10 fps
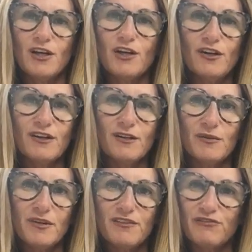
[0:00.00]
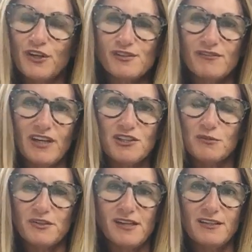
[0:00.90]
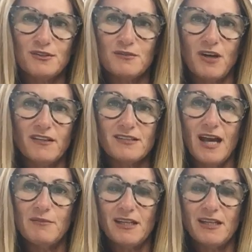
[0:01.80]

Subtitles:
Cook with frozen vegetables. I do them all the time,